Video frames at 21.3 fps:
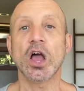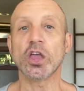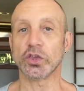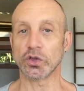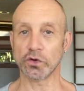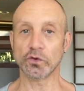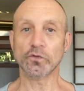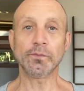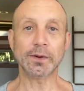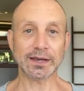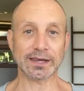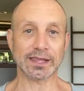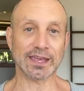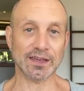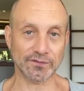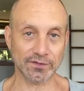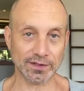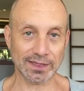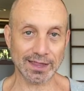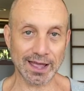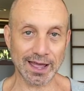you've been
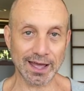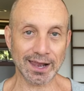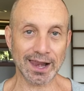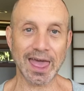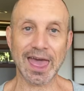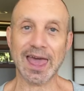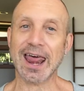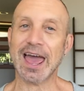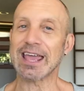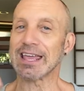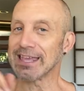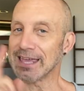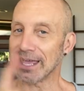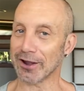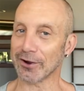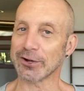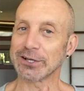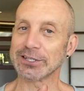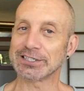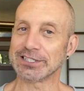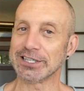given that. And I
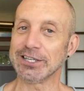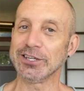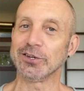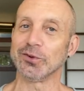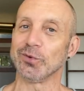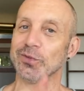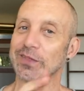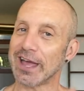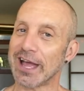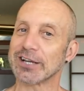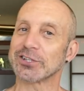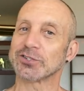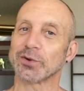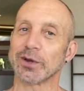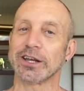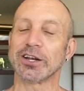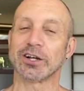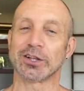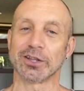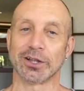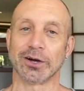guarantee you that
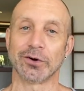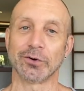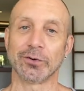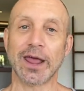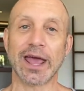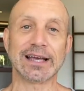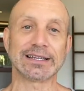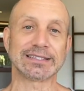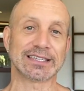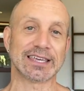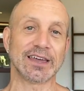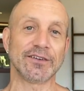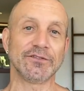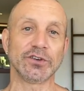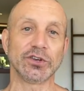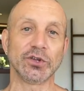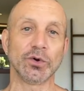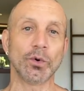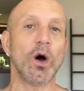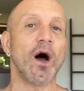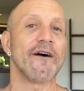trait alone has
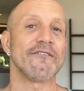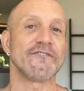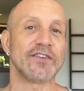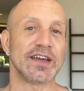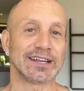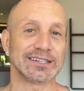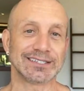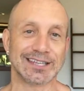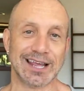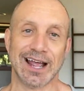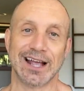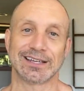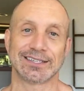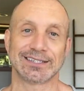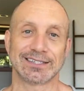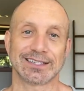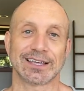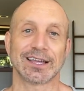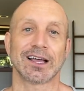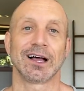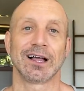given you a
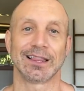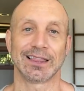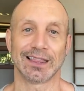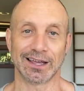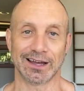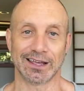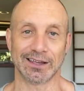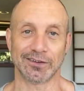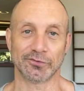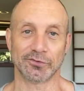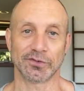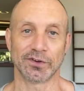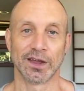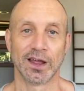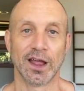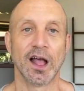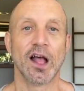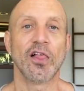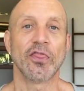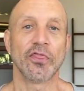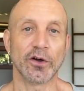fantastic life.
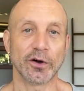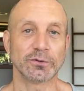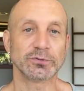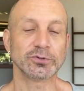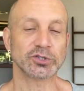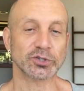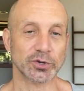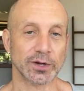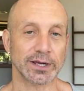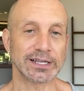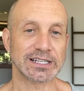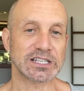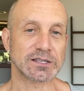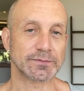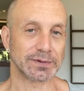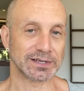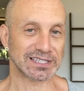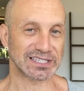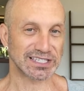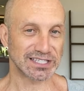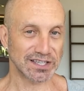Those traits
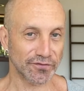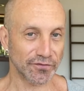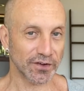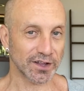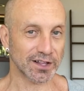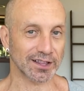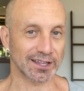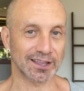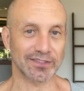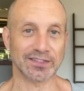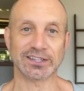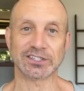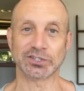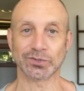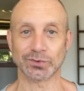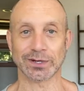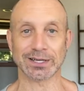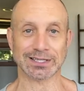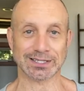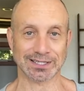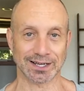specifically that you
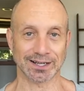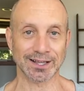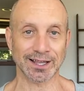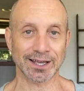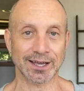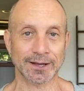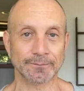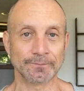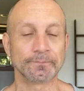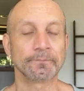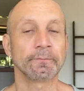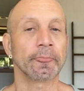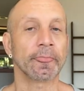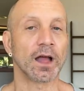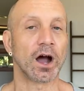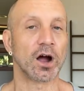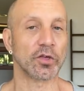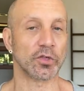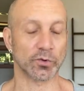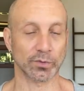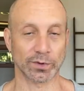excel at
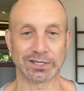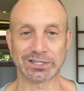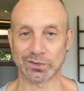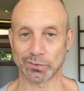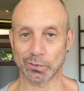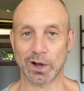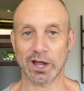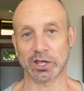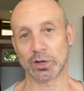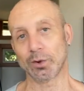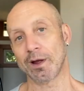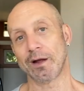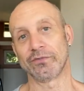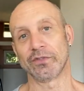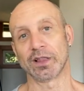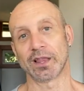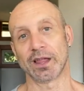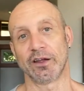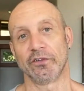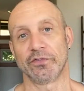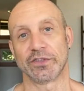are the reason why you have the
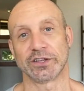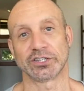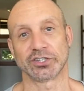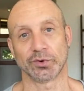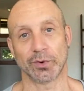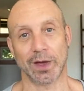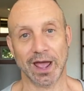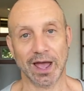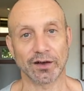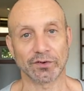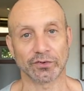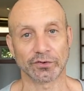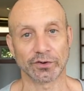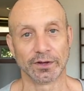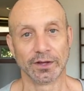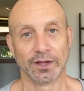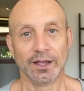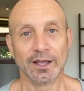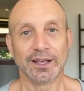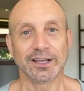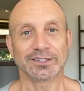life that you have.
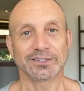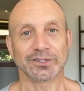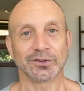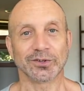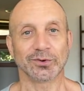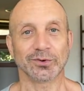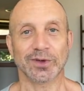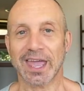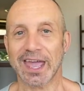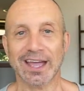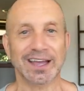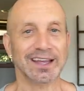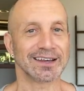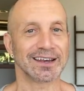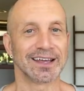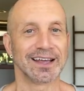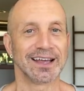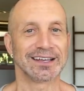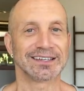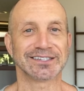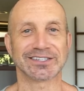So you can't
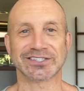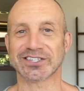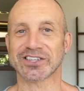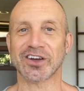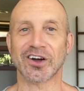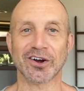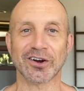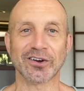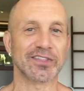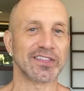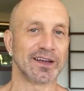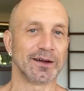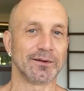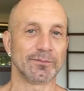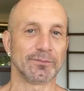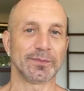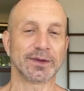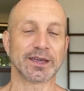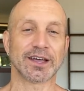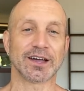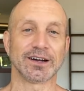discard
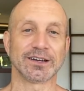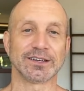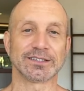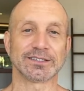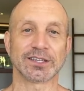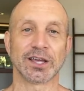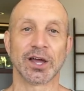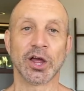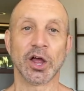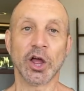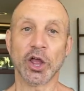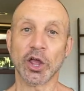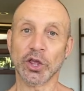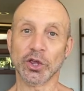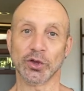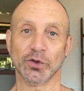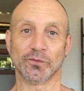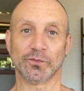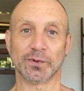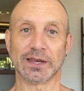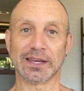them because
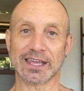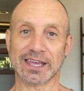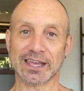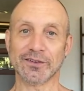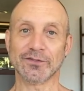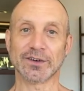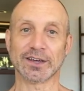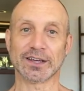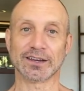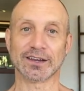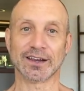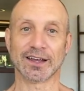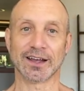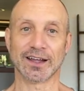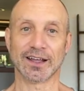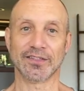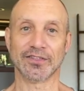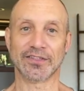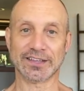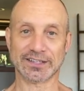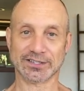you've been given
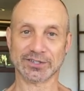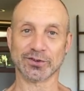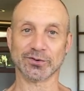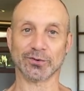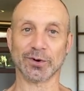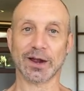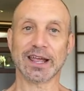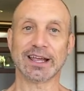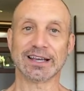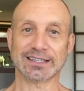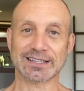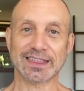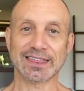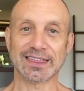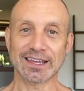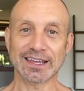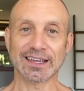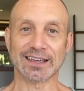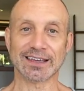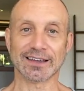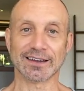this great
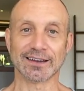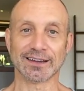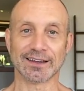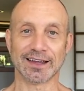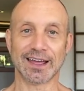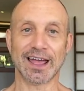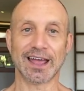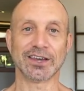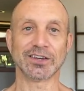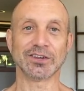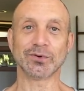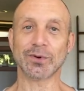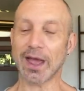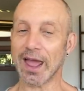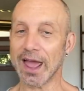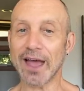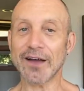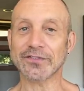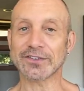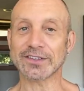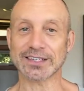thing and you
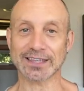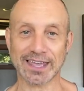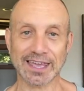have to